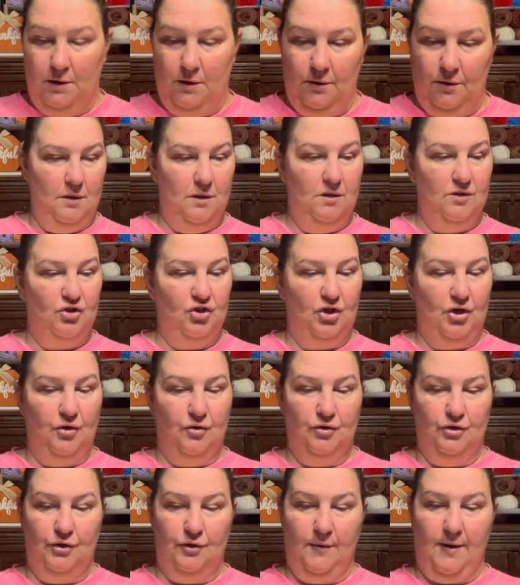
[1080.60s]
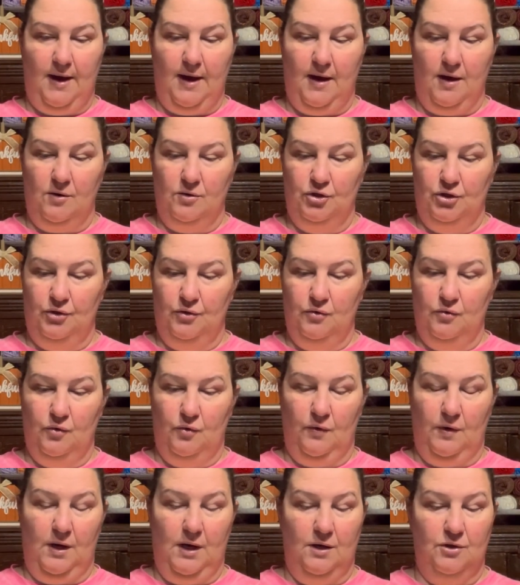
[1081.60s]
This shows you how to
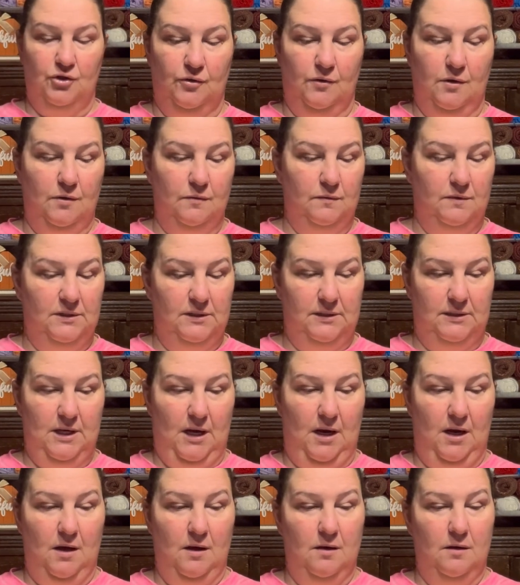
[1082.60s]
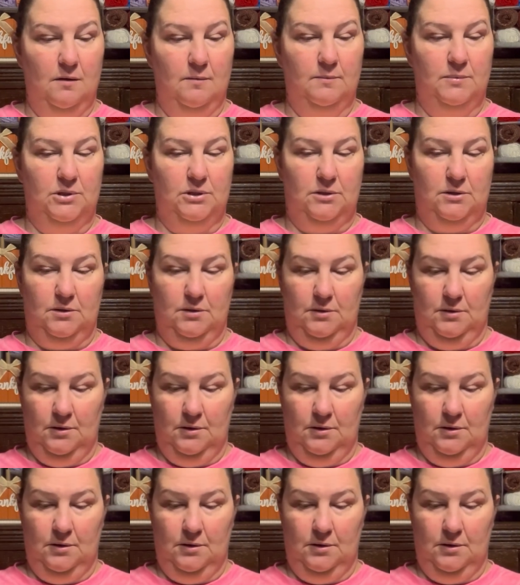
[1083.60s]
create own stamps.